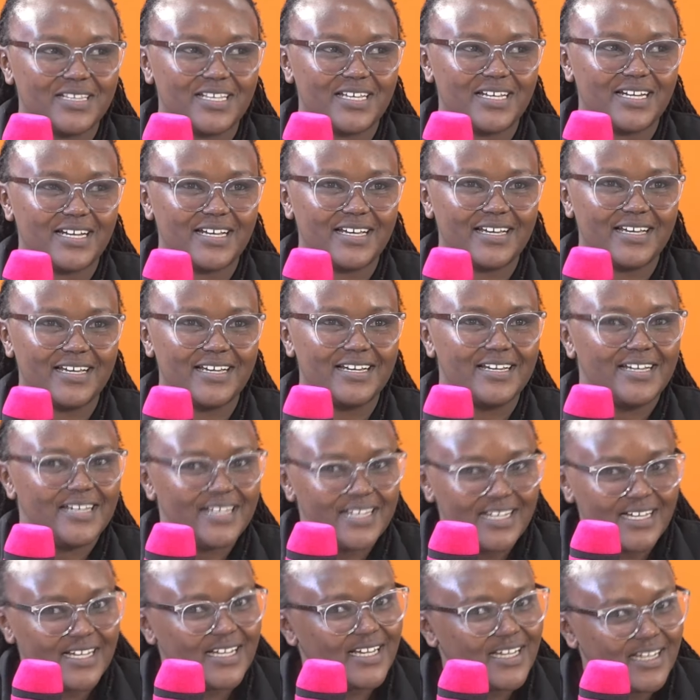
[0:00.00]
They're like,
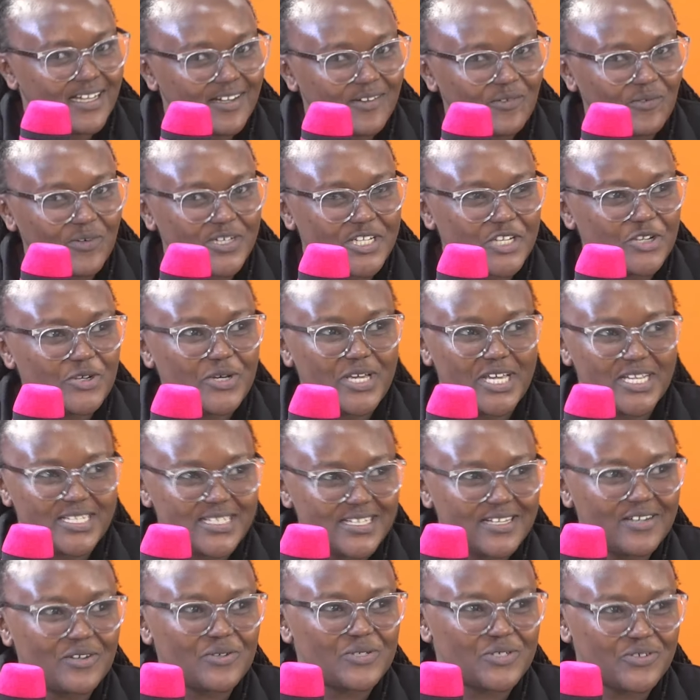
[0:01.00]
what are you
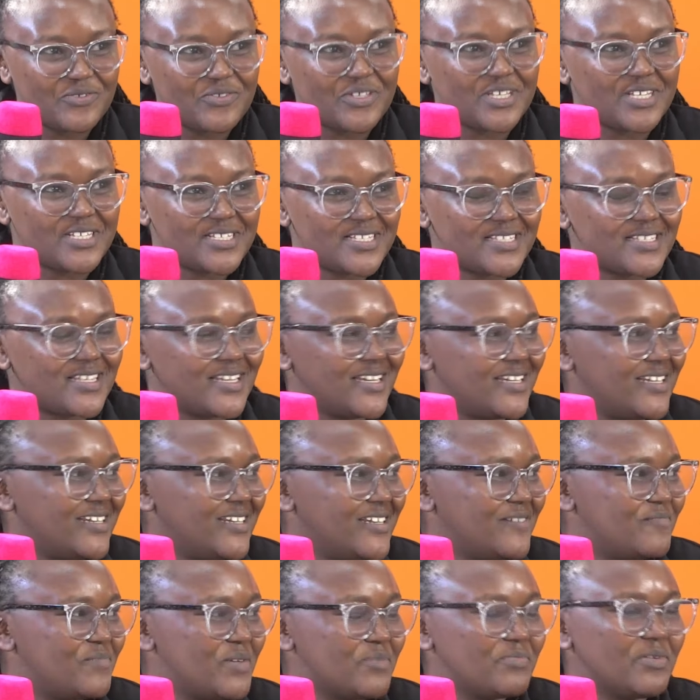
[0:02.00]
getting out of this? Yeah.
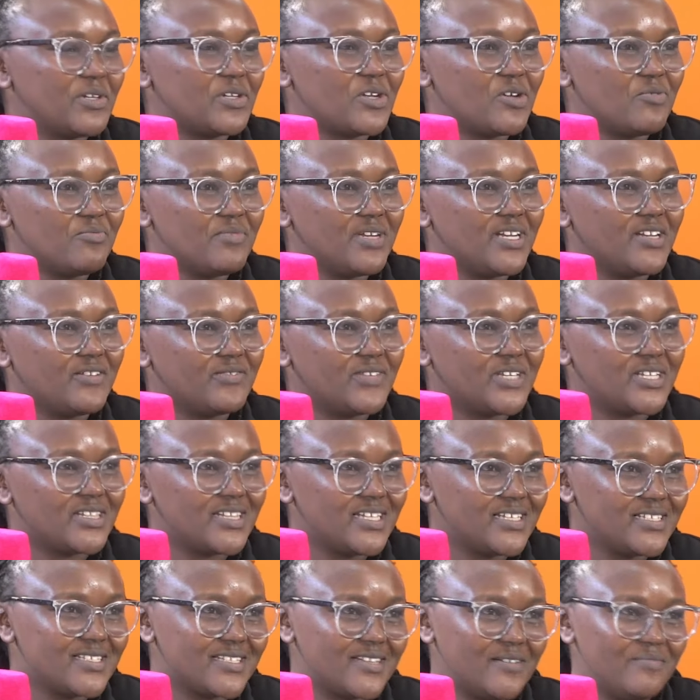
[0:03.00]
And yes. people don't believe that
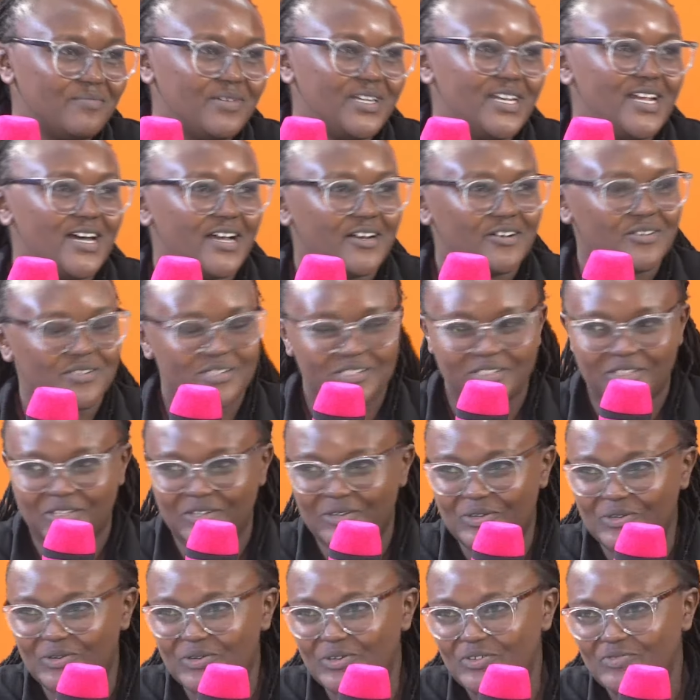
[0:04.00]
things can be done mm. out to the
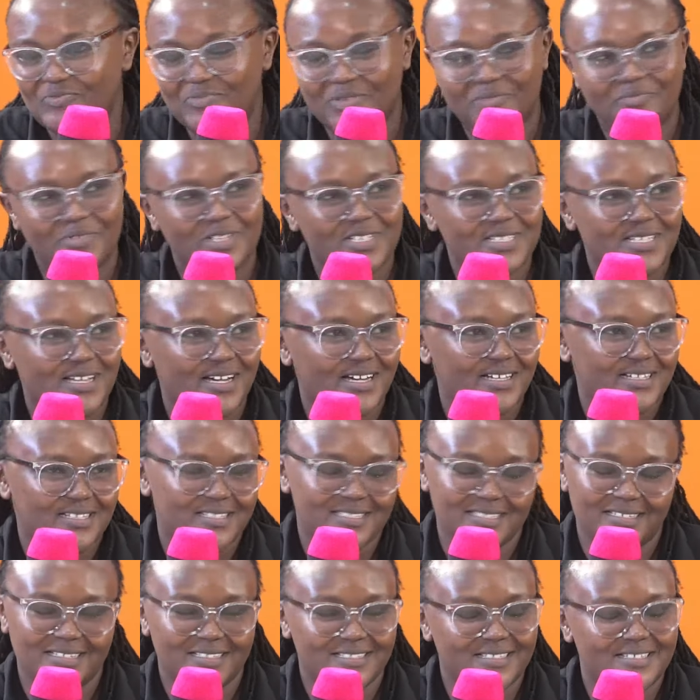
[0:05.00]
good of people's hearts.
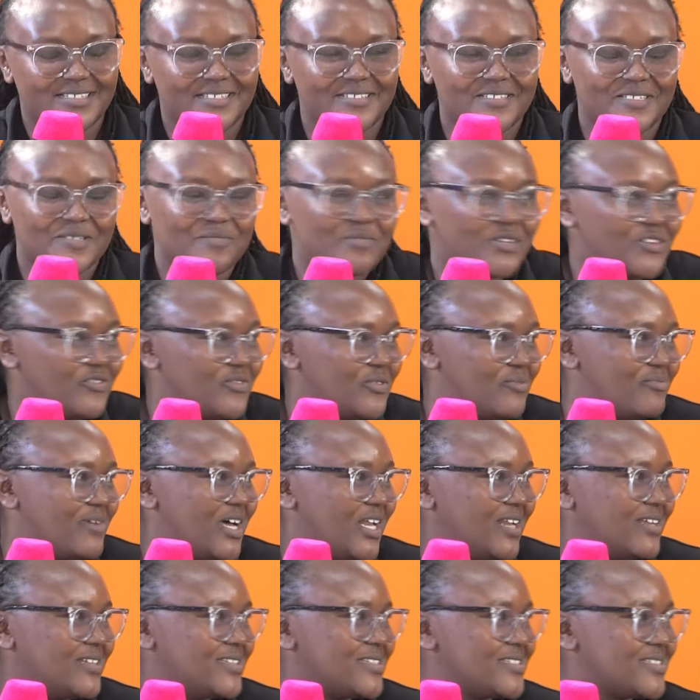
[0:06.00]
Mm. mm. It's a bit of a
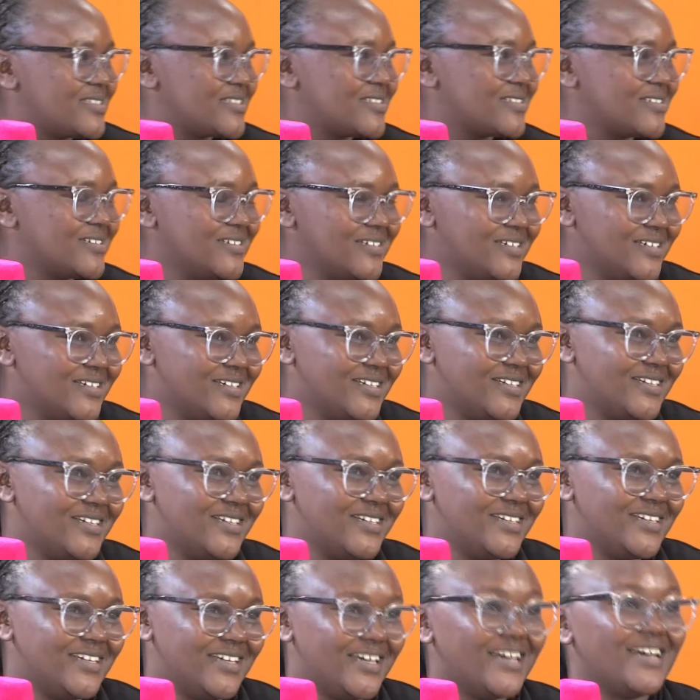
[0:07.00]
balance. What am I
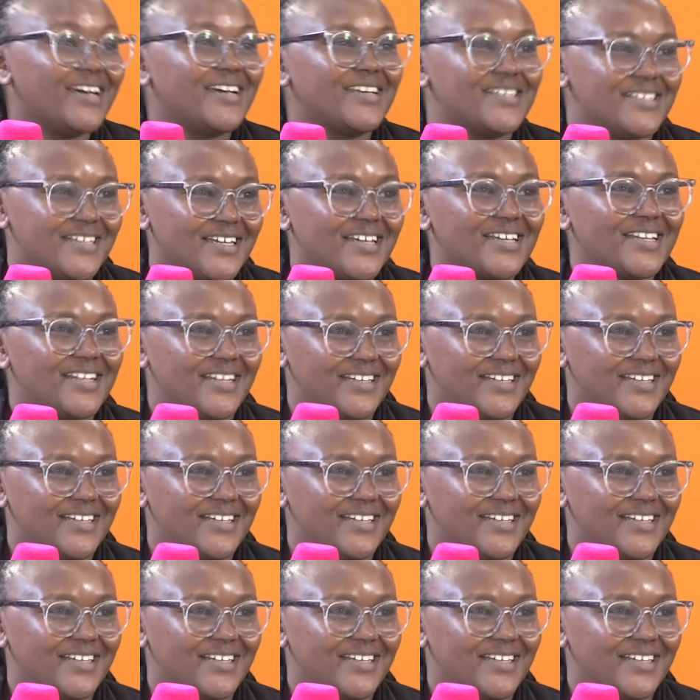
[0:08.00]
losing here? Yeah, exactly.